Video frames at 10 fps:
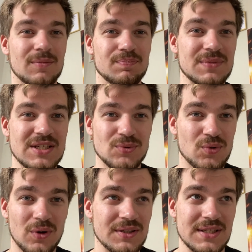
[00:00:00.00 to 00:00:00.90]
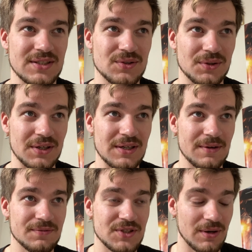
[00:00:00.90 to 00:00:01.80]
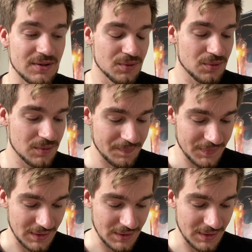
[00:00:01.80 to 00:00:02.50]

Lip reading: of dismal quality and it's not good enough. So I thought,